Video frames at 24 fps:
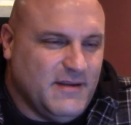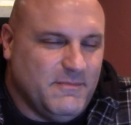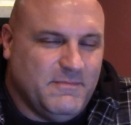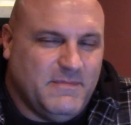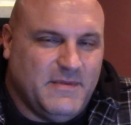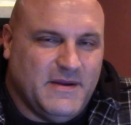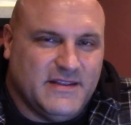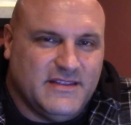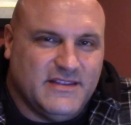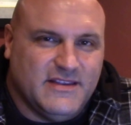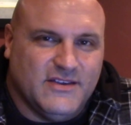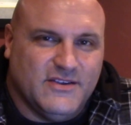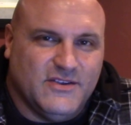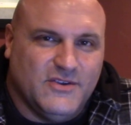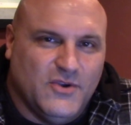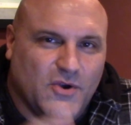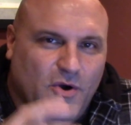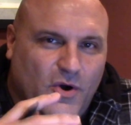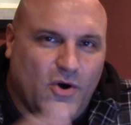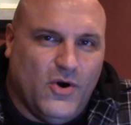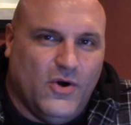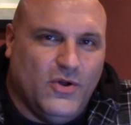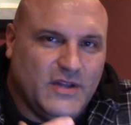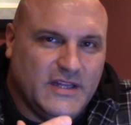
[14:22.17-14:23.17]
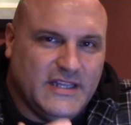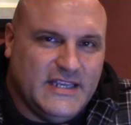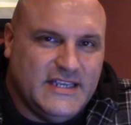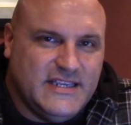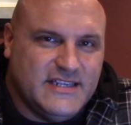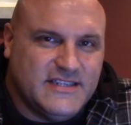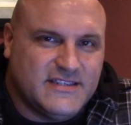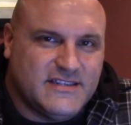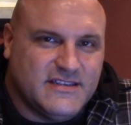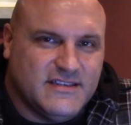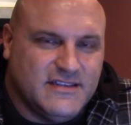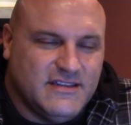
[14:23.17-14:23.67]
But the goal
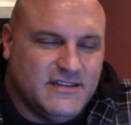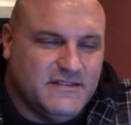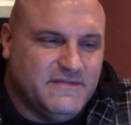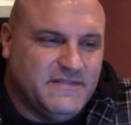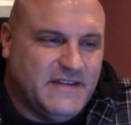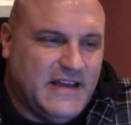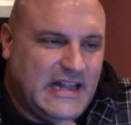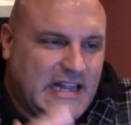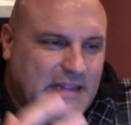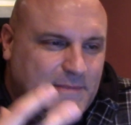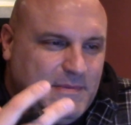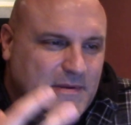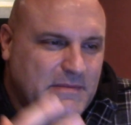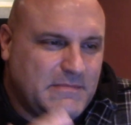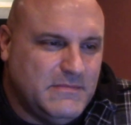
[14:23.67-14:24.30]
is to develop a